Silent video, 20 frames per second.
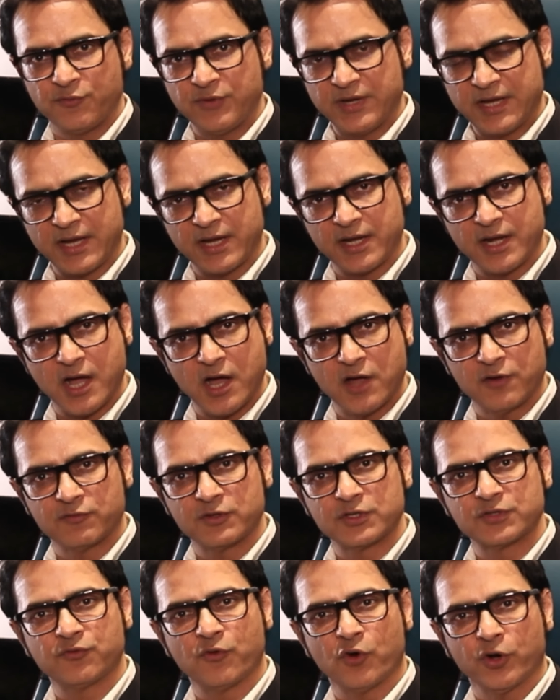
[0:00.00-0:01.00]
We can
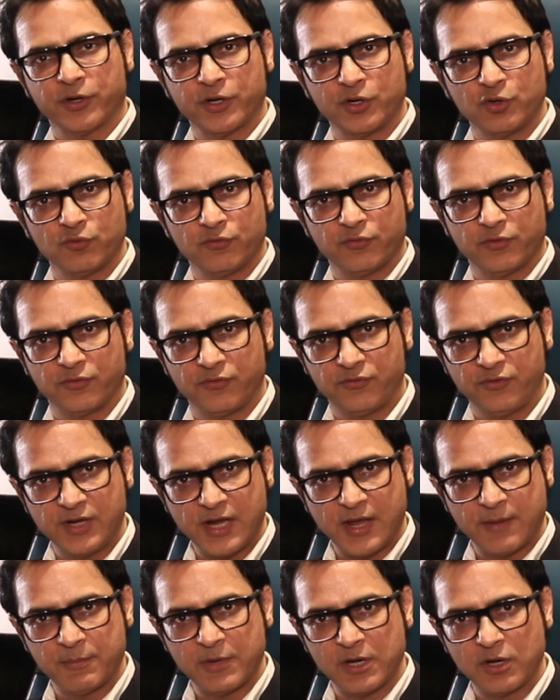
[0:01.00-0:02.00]
harvest 40 to 50
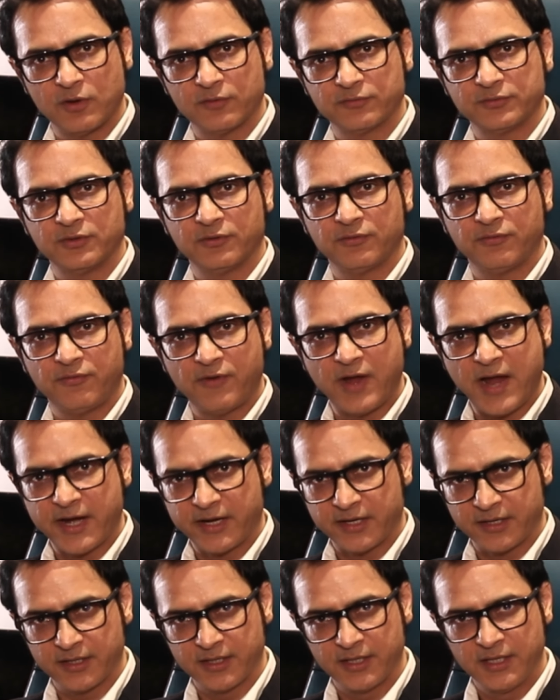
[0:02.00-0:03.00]
ml of the
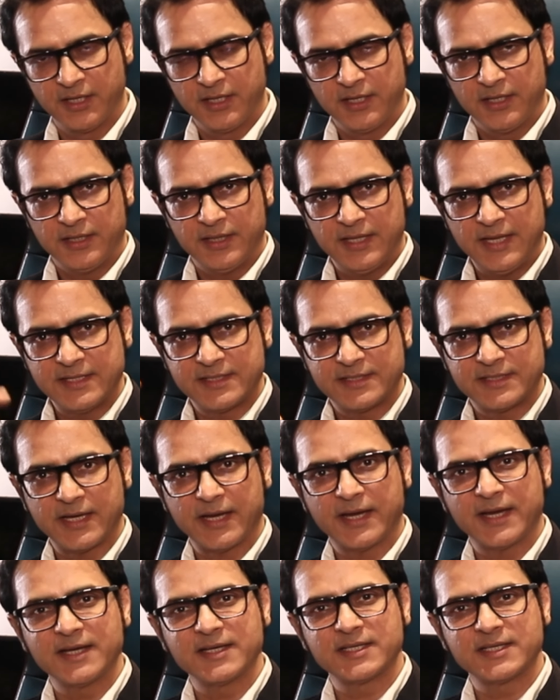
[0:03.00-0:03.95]
fat. Then second